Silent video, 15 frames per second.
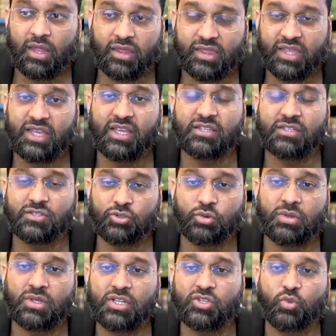these
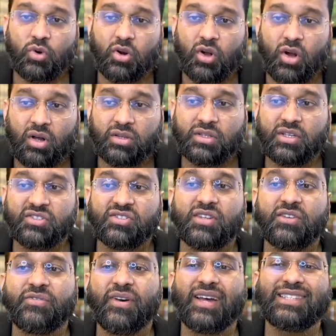Sunnis were called
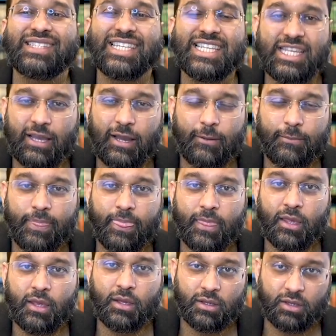Sifatiyya,
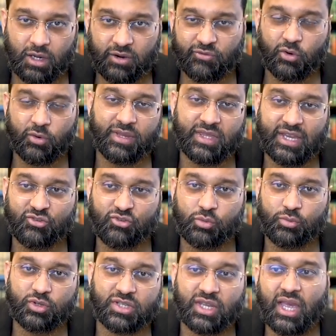affirming the
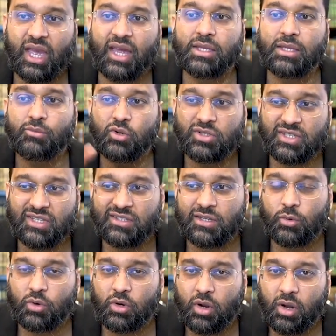attributes, and the
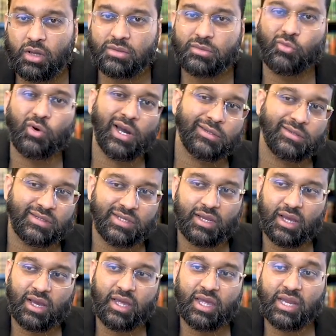Mu'tazila were called
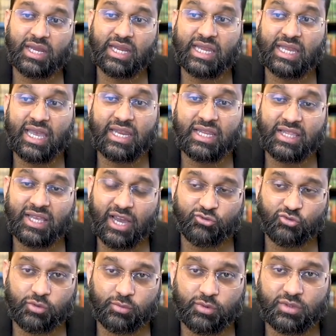Mu'attila, negating the
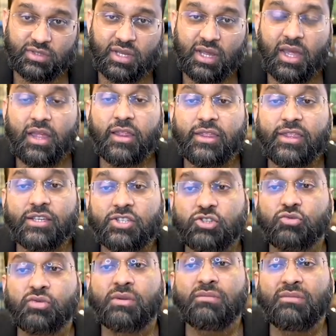attributes.
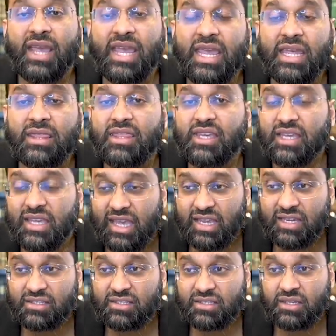This remained the
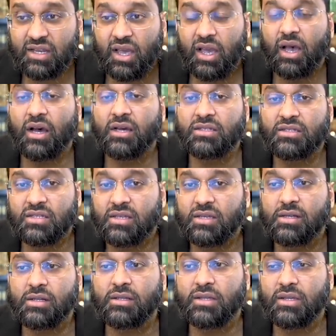case
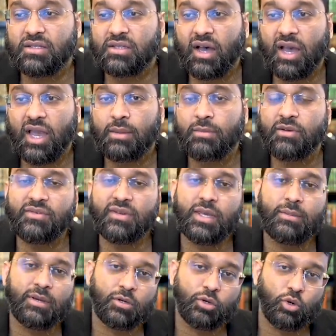until the time of
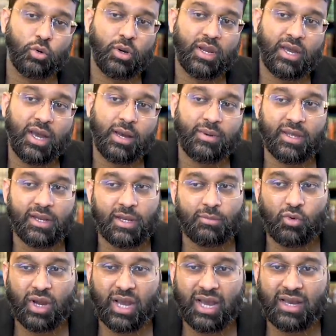Ibn Kullab and
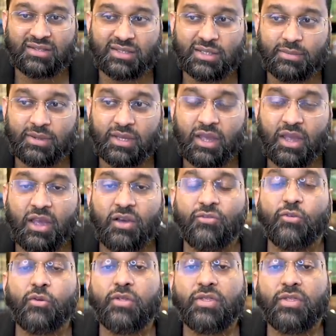Al-Muhasibi, for